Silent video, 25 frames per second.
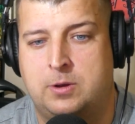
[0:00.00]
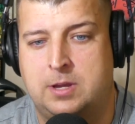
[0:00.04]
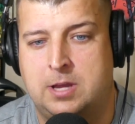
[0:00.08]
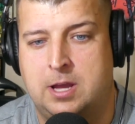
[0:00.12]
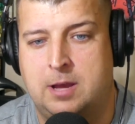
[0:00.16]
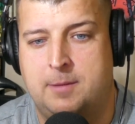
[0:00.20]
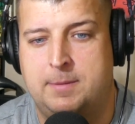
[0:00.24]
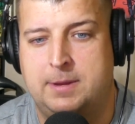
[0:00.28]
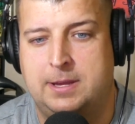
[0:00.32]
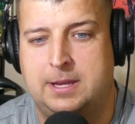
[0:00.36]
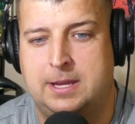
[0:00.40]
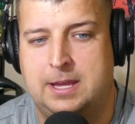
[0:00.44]

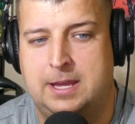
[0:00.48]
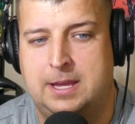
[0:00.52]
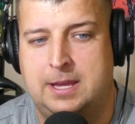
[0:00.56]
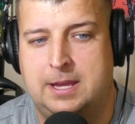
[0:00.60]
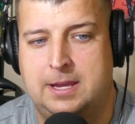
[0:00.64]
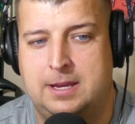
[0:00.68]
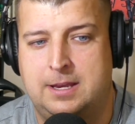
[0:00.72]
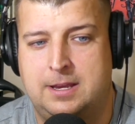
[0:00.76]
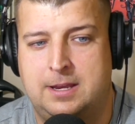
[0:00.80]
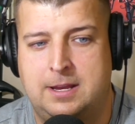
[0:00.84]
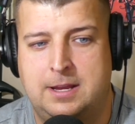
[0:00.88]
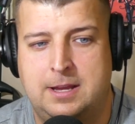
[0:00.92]
coming
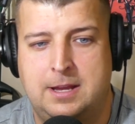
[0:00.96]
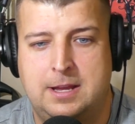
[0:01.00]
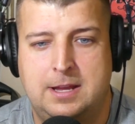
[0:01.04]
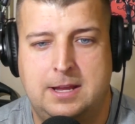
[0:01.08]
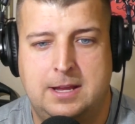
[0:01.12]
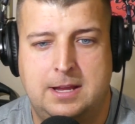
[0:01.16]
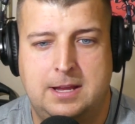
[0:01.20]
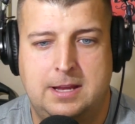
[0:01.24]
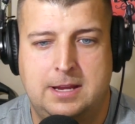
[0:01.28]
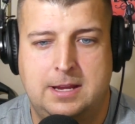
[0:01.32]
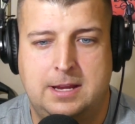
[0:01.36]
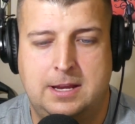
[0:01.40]
in.
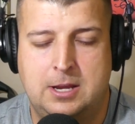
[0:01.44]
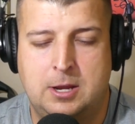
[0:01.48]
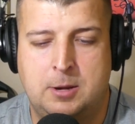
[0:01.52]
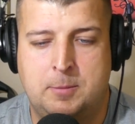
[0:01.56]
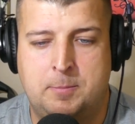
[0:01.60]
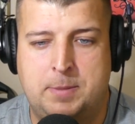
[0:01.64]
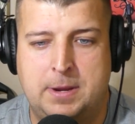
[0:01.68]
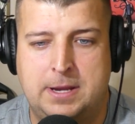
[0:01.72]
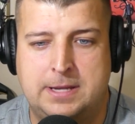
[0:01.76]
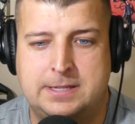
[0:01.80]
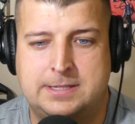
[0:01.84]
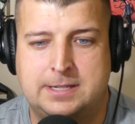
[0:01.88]
You know,
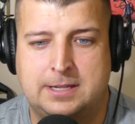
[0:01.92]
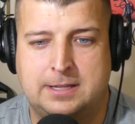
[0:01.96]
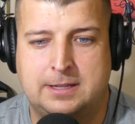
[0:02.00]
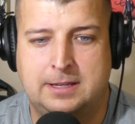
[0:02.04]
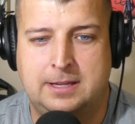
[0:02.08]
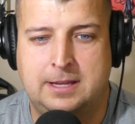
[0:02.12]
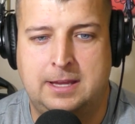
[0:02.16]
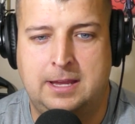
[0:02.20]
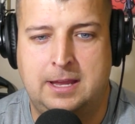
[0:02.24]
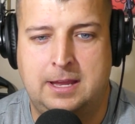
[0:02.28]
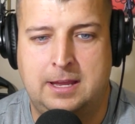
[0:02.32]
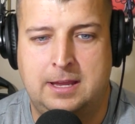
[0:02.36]

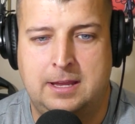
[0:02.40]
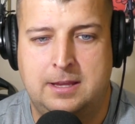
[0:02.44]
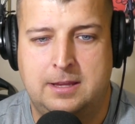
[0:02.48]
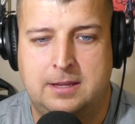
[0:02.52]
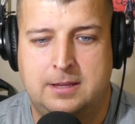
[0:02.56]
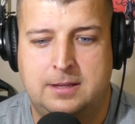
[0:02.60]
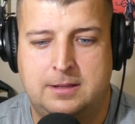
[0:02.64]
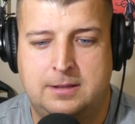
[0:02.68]
basically,